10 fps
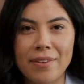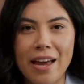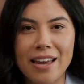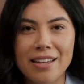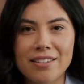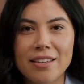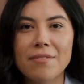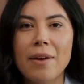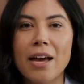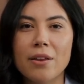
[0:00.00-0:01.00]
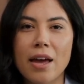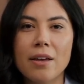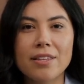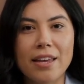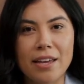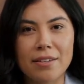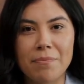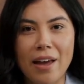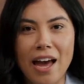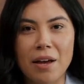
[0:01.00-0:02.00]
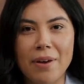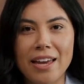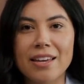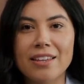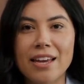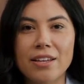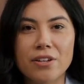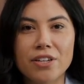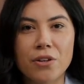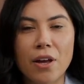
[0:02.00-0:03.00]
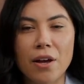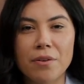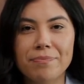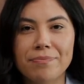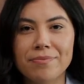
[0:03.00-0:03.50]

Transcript: Against this background, the pair may continue to grow.